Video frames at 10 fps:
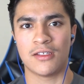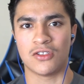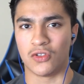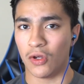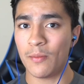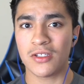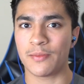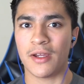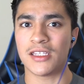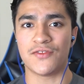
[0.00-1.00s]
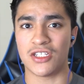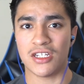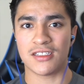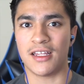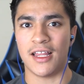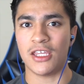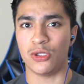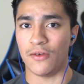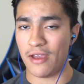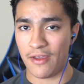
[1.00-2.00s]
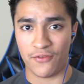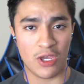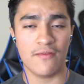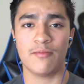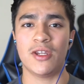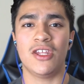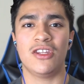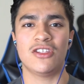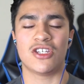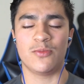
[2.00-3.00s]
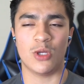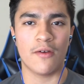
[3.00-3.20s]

So don't be surprised if she does not like you. If you haven't been hitting the gym,